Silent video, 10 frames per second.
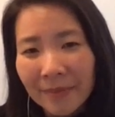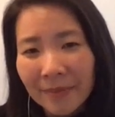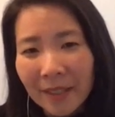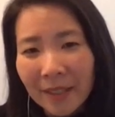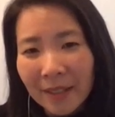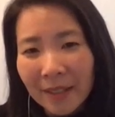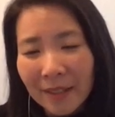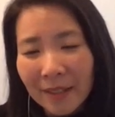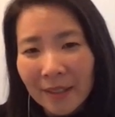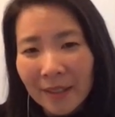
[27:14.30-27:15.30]

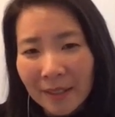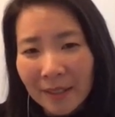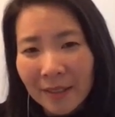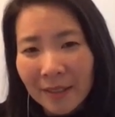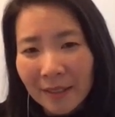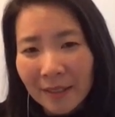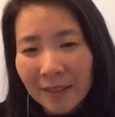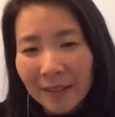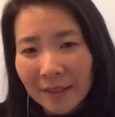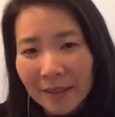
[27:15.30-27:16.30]

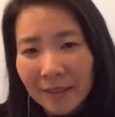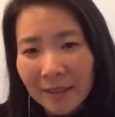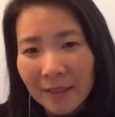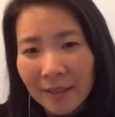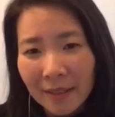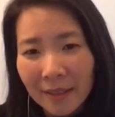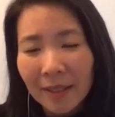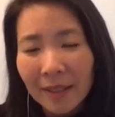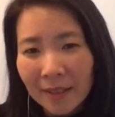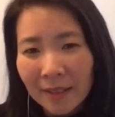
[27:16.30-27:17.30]

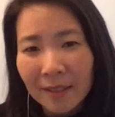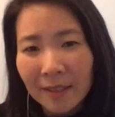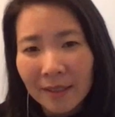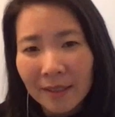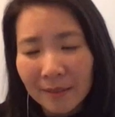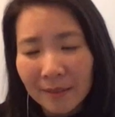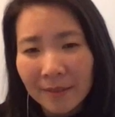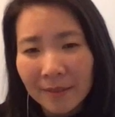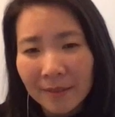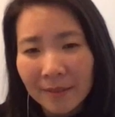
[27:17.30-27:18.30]

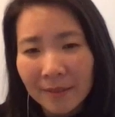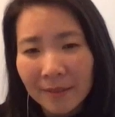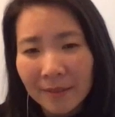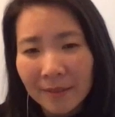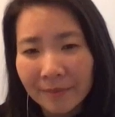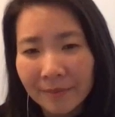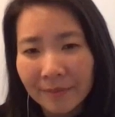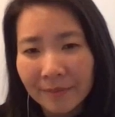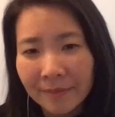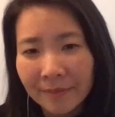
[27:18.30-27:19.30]

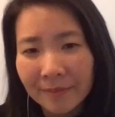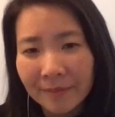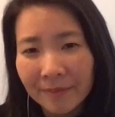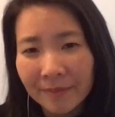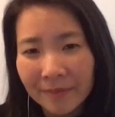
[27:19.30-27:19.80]
The person shown says nothing.